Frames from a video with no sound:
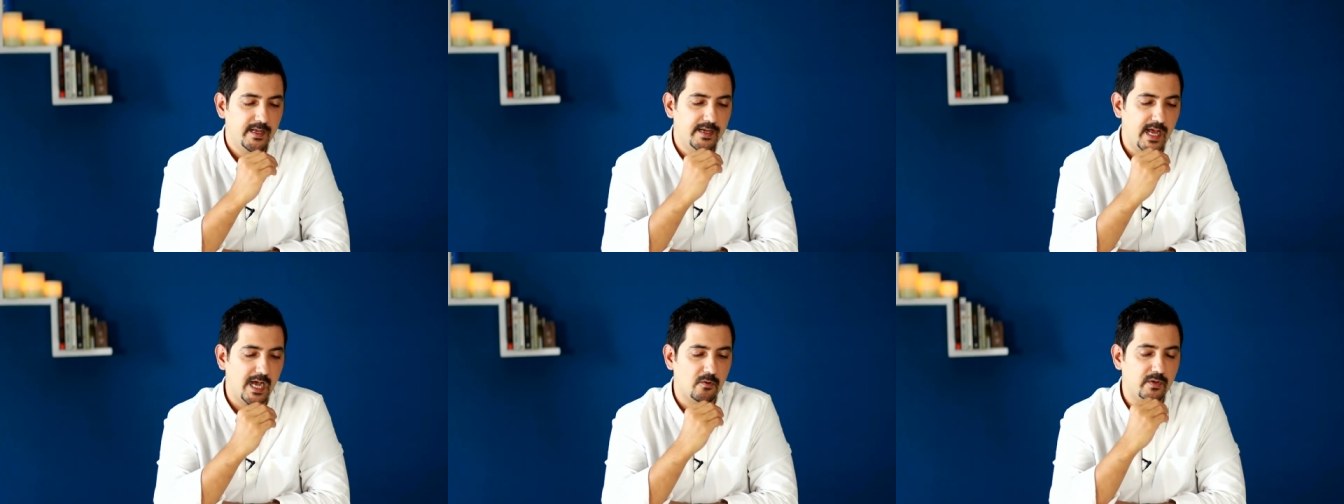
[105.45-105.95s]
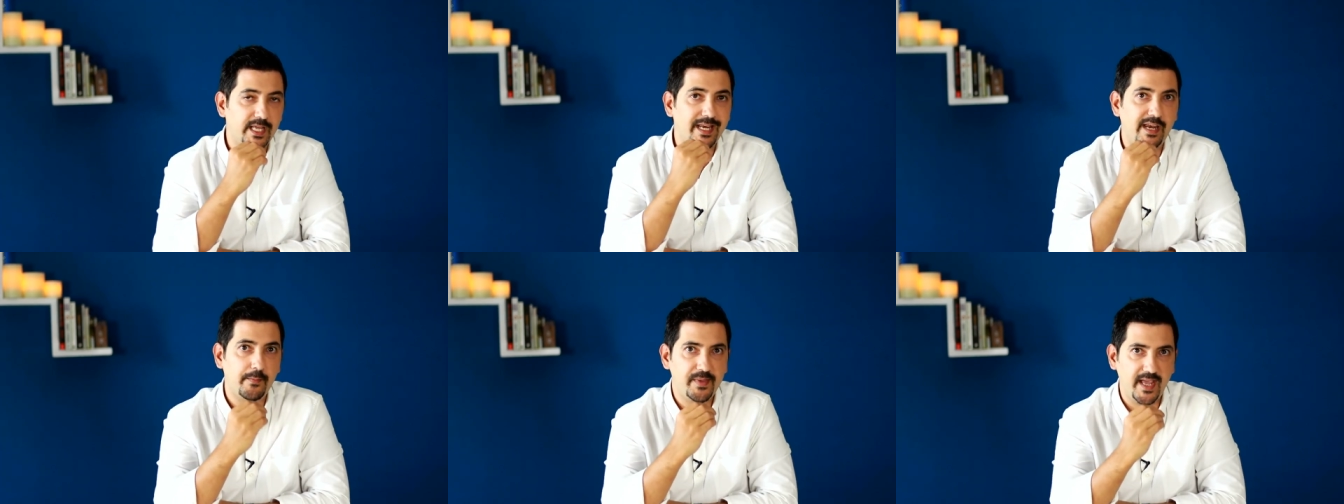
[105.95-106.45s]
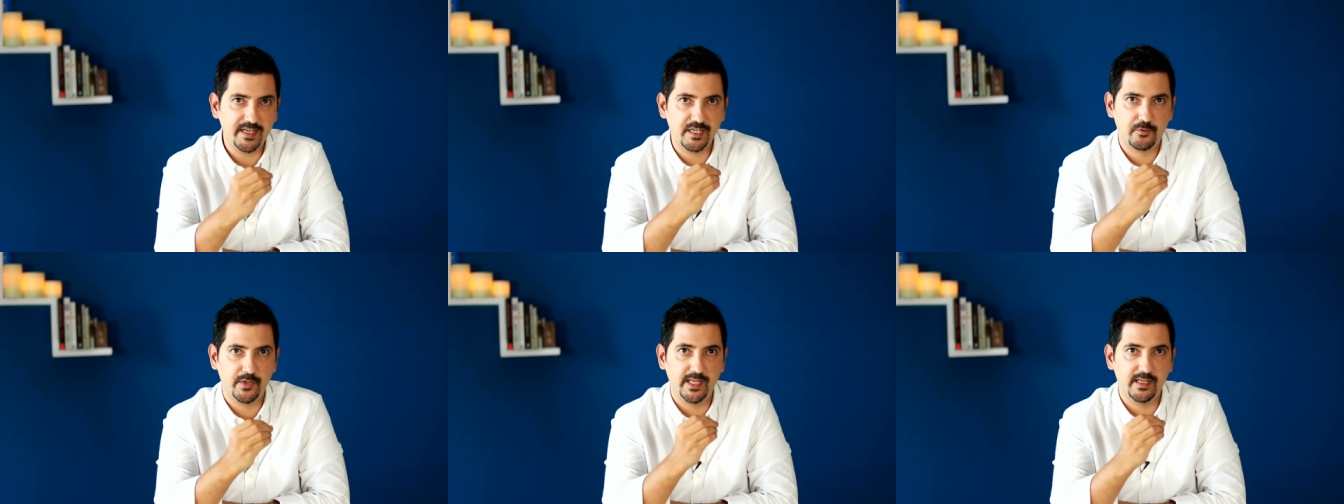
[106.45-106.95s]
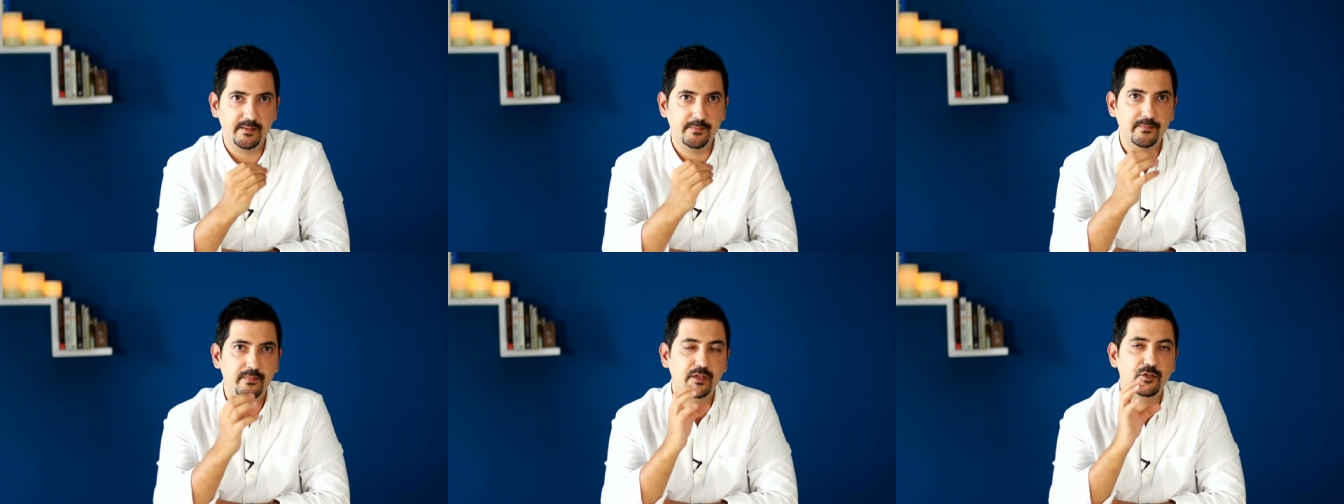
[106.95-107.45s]
Now, in an M B A degree,
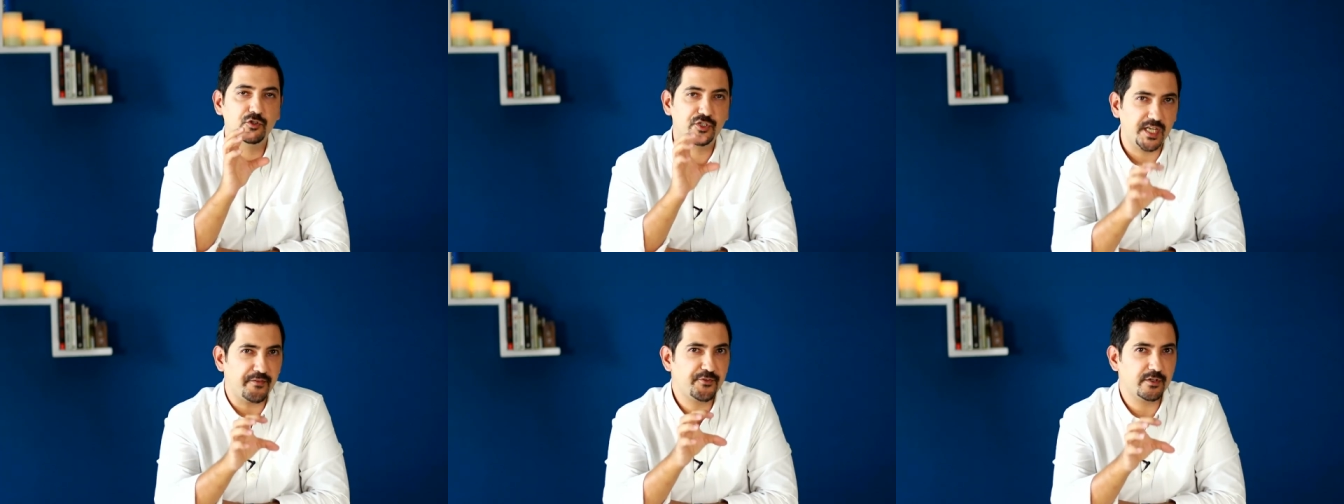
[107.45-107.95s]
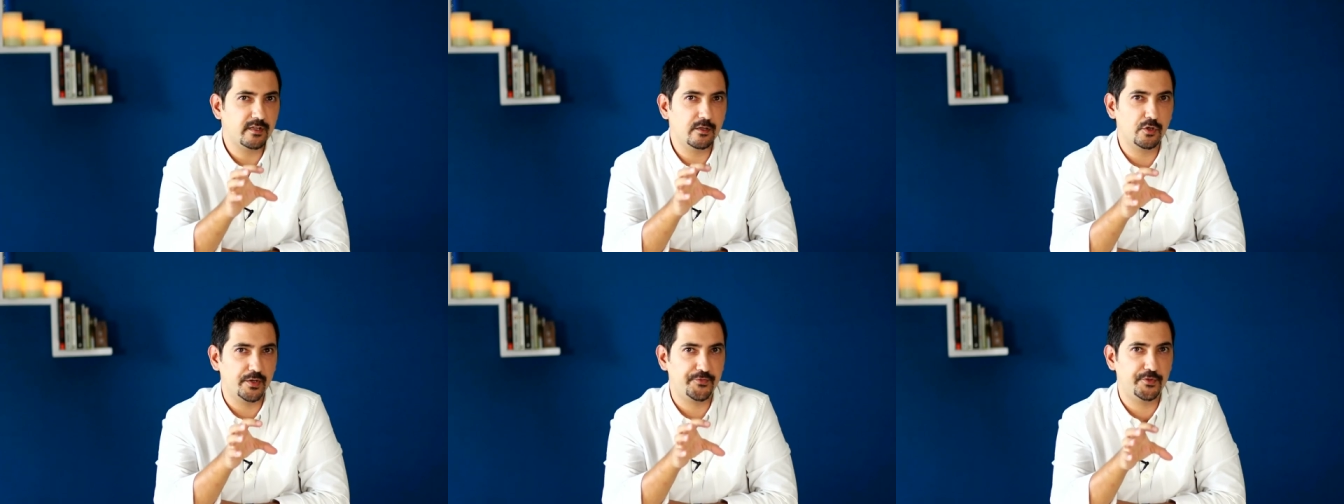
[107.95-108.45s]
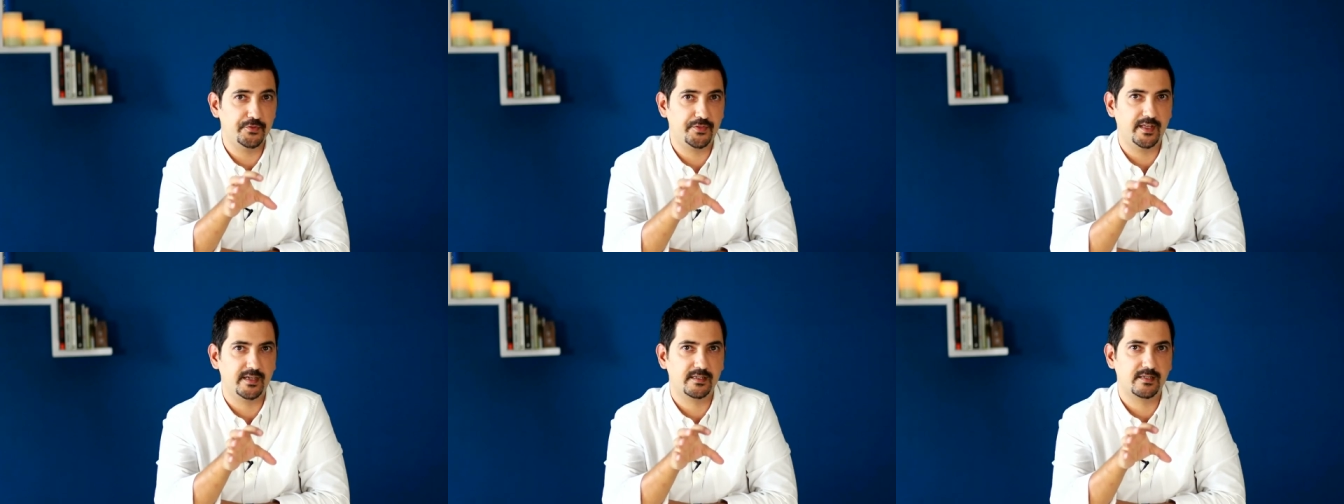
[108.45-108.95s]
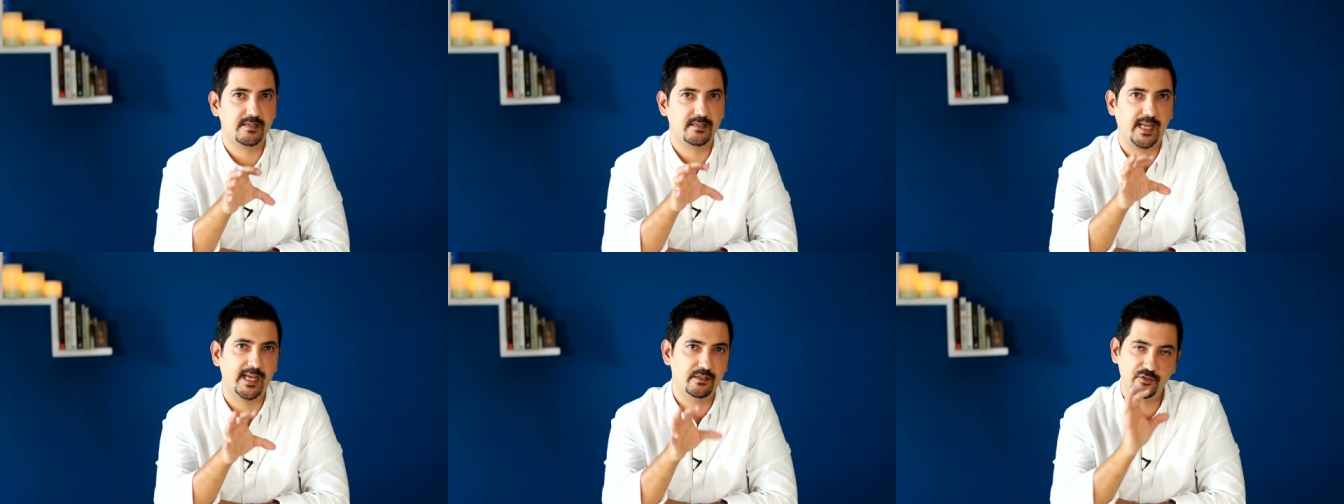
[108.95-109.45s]
you definitely learn a few things
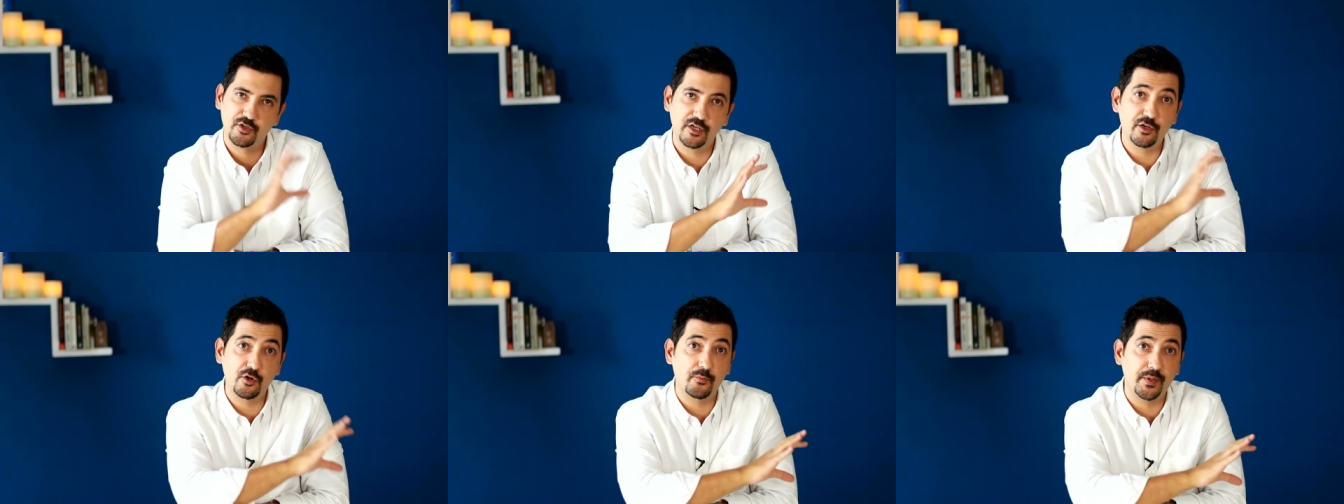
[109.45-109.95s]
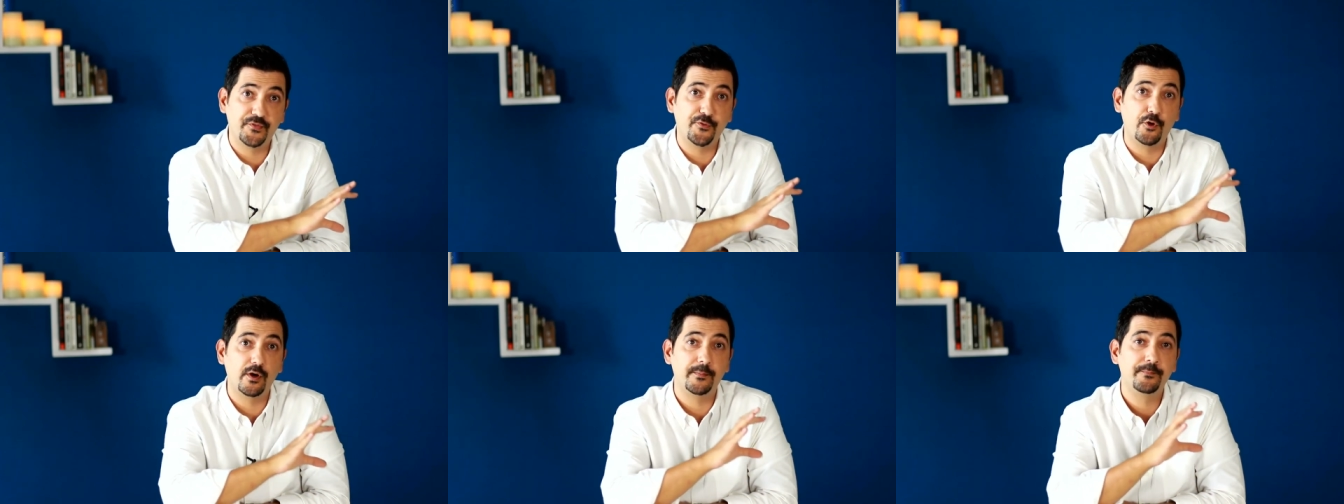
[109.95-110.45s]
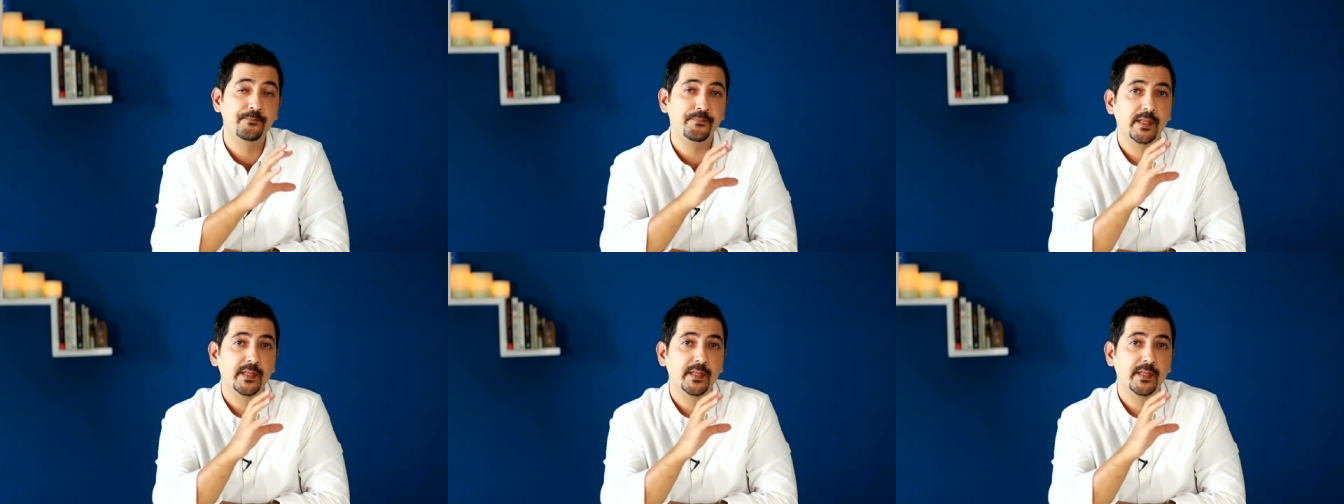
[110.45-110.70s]
that you didn't know before,